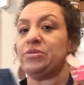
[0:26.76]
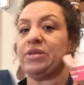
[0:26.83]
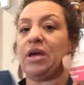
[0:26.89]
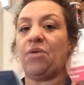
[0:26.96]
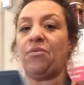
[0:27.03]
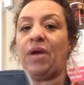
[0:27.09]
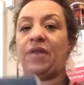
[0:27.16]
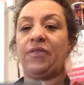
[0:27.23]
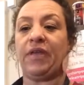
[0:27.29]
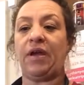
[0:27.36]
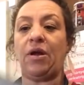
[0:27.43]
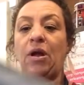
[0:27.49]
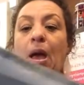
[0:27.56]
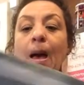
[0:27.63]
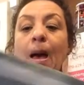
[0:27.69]
pulled out right
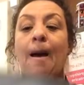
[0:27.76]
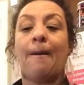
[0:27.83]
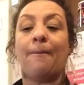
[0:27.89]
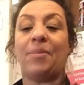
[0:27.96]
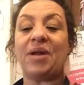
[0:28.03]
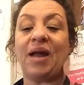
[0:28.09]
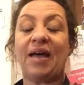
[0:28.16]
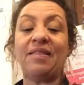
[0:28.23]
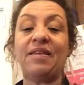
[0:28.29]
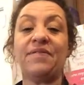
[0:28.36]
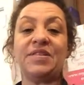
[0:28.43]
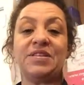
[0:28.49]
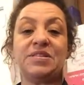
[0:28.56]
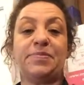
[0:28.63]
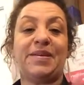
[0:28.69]
there. But I love
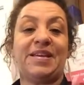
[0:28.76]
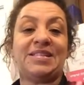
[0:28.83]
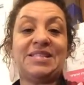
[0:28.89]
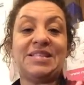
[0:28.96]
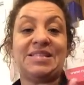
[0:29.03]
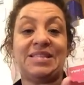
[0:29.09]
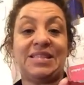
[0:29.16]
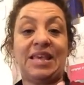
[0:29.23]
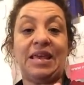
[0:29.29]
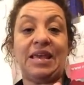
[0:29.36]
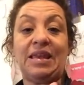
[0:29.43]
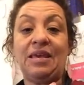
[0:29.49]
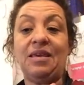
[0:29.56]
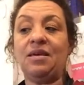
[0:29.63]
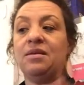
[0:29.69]
this because it's
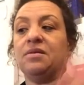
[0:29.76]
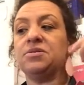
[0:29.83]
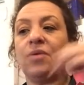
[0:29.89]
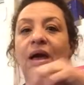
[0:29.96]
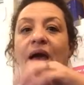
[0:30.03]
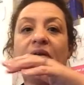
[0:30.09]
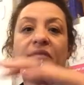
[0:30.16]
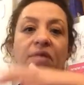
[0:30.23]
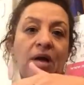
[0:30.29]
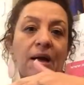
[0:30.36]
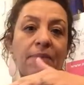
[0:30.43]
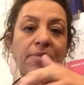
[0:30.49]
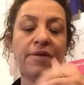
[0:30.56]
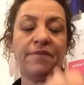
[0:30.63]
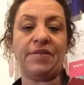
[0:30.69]
skinny. So I have a
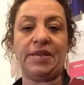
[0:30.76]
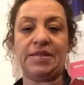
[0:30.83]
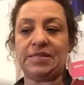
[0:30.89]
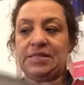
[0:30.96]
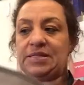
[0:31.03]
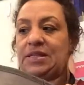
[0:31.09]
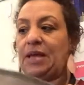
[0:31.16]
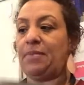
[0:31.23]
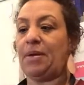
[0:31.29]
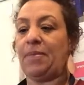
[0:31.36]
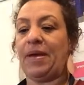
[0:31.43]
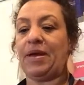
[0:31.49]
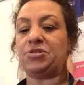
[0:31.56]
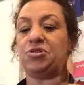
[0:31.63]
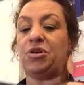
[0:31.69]
couple of these inside my
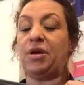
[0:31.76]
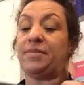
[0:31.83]
pantry.